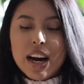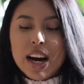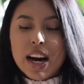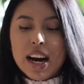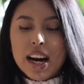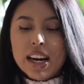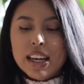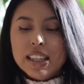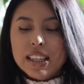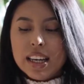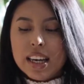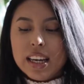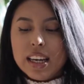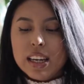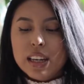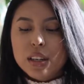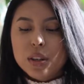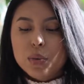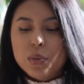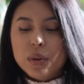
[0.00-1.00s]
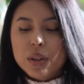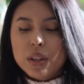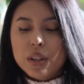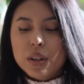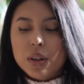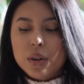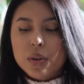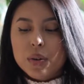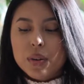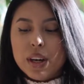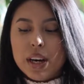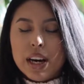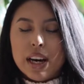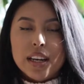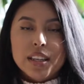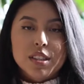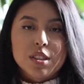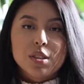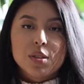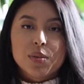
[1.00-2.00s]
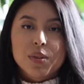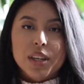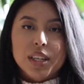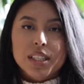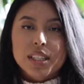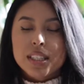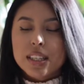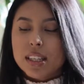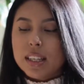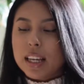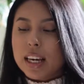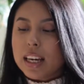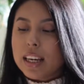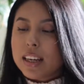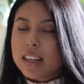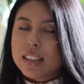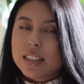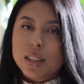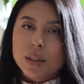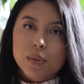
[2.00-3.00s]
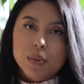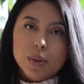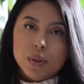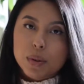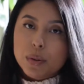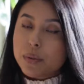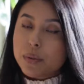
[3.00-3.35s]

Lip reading: high light in a window that has direct sunlight, because they will do